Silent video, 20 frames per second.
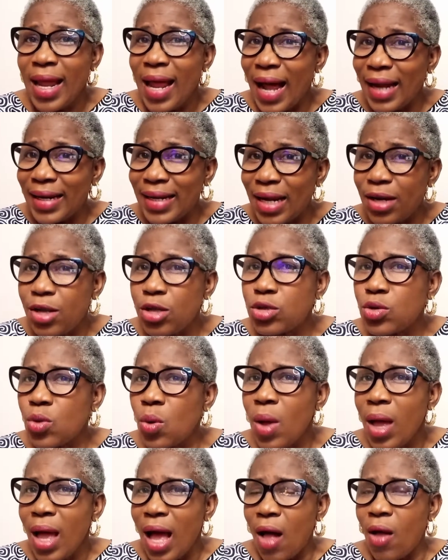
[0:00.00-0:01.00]
And that also,
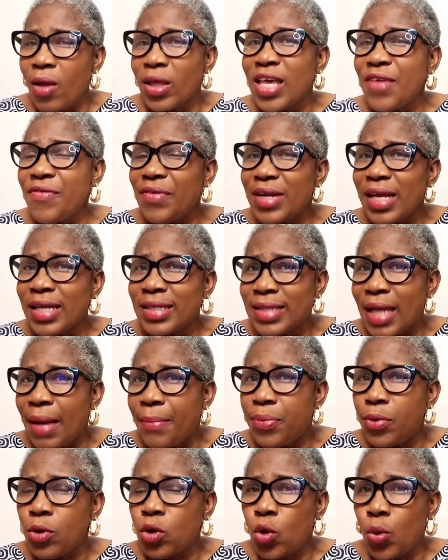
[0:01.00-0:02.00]
I'll give an
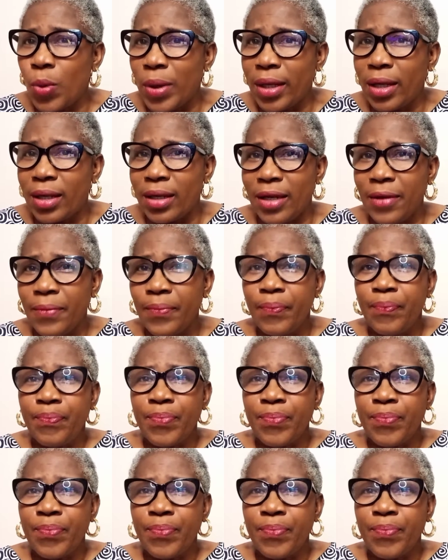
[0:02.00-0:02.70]
example quickly.